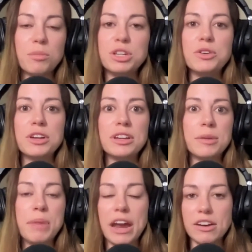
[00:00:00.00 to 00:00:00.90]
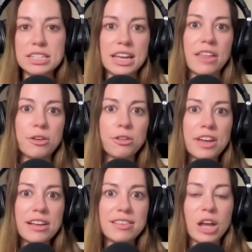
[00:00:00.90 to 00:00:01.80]
you compare it to other
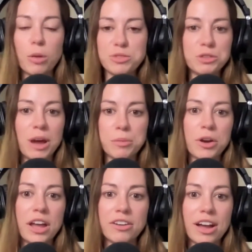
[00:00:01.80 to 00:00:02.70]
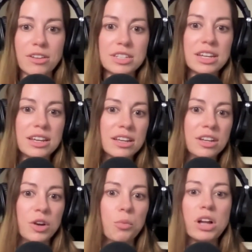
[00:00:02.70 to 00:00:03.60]
things, it helps you wrap your head around
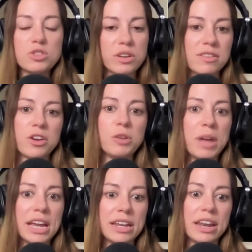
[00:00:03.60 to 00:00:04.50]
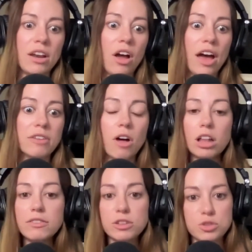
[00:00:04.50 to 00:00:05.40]
what choices are you making out of
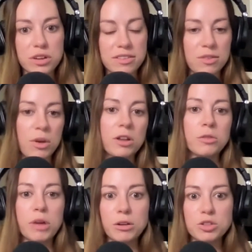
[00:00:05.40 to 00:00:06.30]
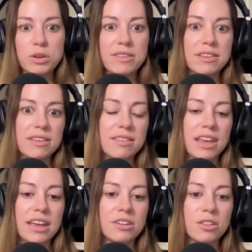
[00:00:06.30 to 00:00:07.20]
all of the choices, what are the better choices,
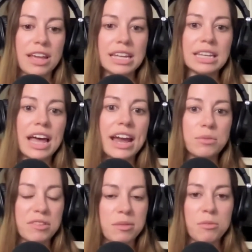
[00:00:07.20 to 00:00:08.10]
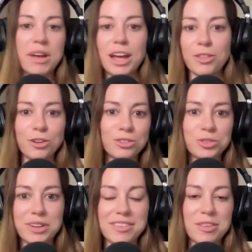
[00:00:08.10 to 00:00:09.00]
and are they in line with some of my other
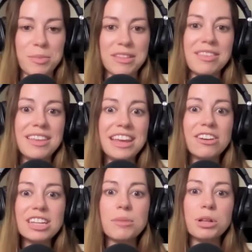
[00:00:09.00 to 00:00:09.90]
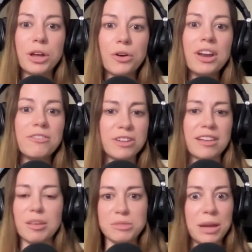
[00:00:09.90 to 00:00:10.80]
choices. But hearing them alone, I feel
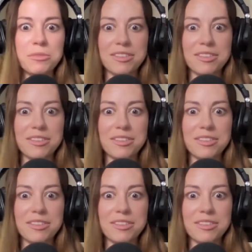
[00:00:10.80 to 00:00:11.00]
like sometimes is